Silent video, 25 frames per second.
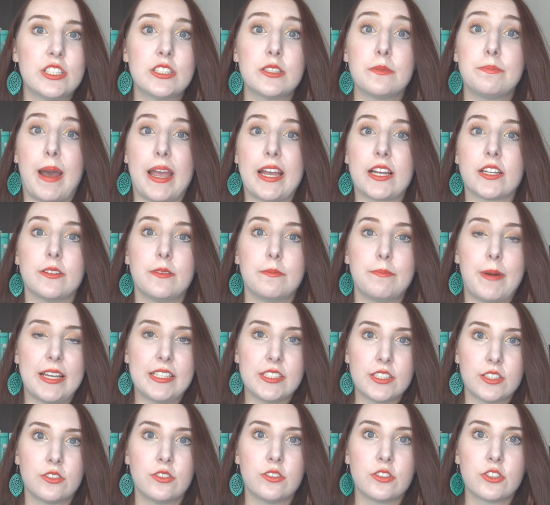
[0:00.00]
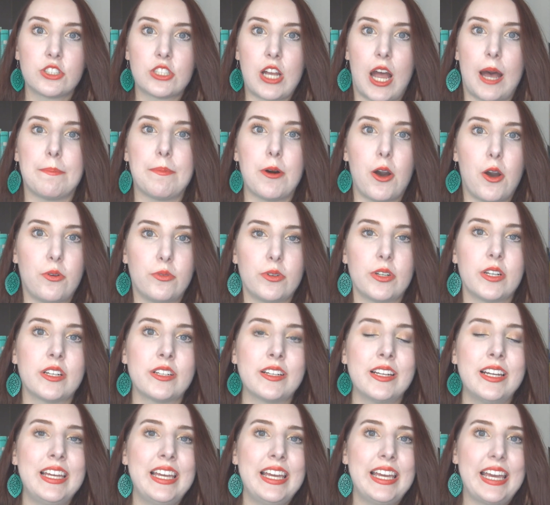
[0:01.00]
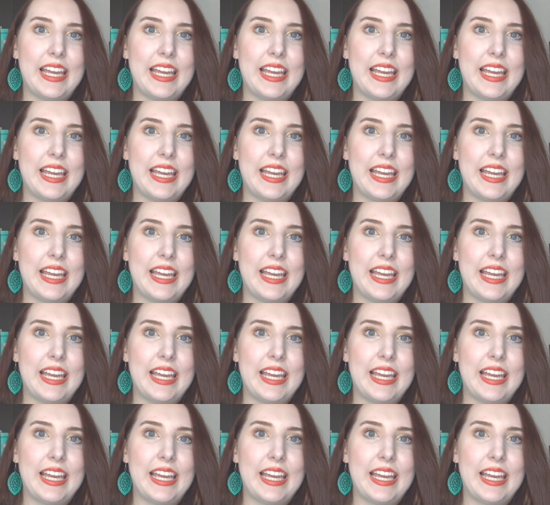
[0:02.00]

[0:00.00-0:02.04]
she's a bike bicycle shop owner